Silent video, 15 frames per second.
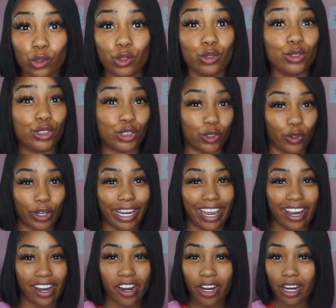do short
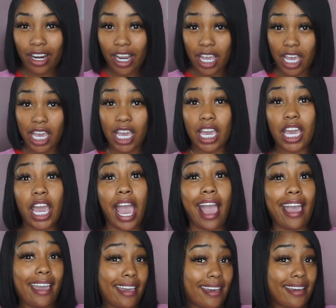hair.
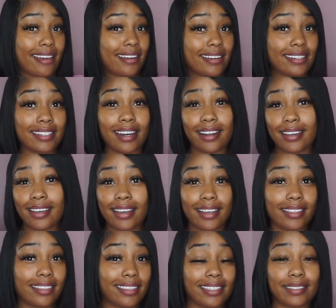And I
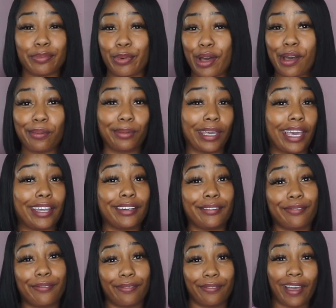cut this bob kind of
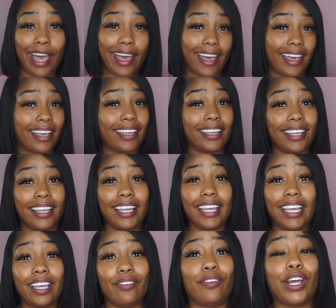fat,
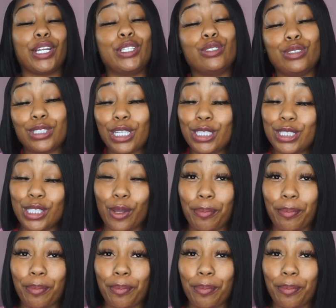if I do say so